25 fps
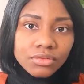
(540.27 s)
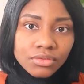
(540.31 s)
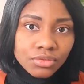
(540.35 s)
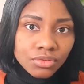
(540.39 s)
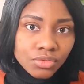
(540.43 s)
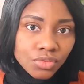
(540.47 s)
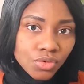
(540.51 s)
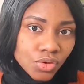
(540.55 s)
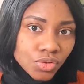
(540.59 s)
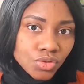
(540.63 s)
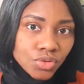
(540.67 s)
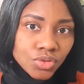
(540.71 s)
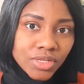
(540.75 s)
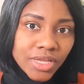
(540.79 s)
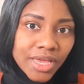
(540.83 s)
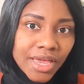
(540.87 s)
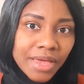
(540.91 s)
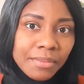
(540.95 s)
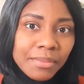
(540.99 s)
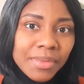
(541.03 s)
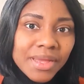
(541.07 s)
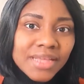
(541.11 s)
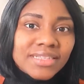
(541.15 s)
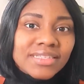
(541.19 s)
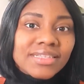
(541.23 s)
go to the
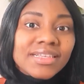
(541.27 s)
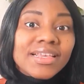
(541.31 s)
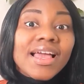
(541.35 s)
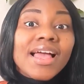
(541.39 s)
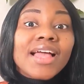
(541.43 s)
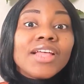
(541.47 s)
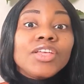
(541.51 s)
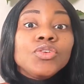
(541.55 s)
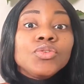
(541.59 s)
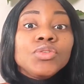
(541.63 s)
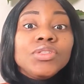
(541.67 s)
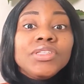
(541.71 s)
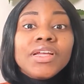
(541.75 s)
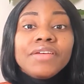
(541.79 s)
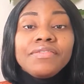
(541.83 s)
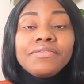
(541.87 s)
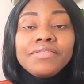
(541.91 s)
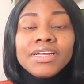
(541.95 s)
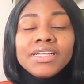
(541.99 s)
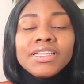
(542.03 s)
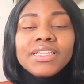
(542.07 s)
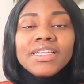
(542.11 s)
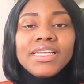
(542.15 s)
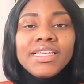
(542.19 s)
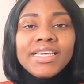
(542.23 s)
embassy, and you
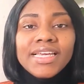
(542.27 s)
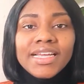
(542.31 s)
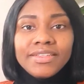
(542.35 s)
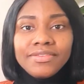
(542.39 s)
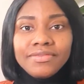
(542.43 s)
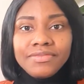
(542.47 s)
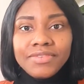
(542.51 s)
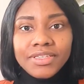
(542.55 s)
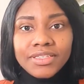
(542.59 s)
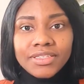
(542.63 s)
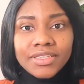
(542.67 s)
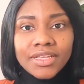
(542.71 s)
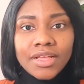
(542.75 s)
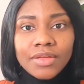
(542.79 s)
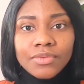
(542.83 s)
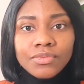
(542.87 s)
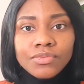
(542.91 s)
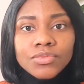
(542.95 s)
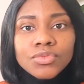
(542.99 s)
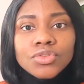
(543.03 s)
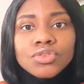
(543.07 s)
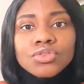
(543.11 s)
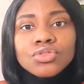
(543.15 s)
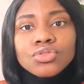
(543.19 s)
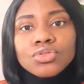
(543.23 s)
definitely get visa.
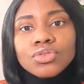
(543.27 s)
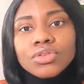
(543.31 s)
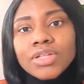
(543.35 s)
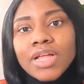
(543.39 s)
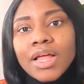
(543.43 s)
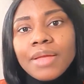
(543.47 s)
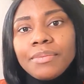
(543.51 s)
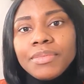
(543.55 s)
So that